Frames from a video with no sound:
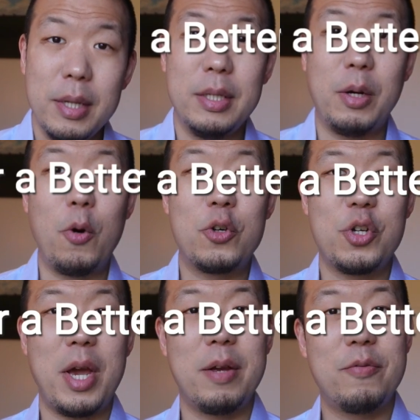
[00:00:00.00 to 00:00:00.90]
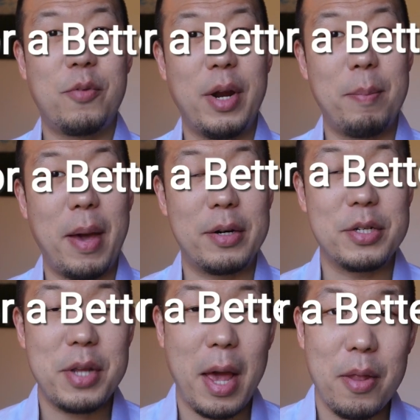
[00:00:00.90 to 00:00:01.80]
negotiating for a better
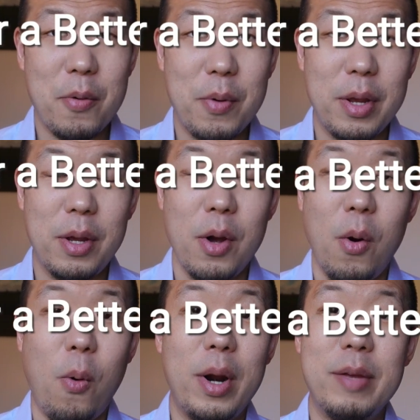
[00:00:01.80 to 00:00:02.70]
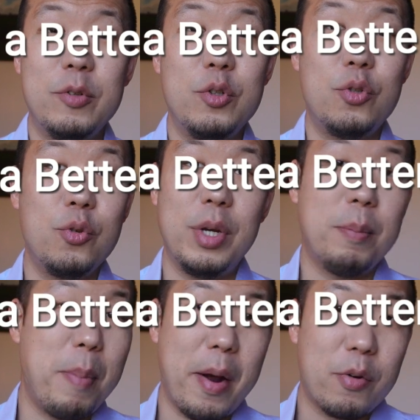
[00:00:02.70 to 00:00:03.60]
salary, or even doing
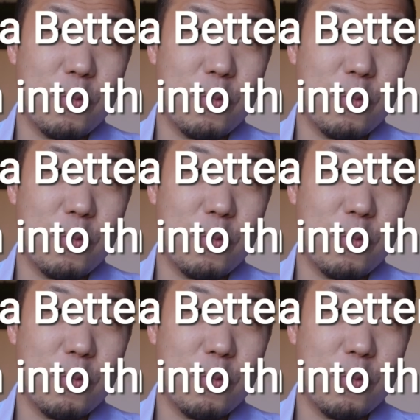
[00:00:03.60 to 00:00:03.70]
better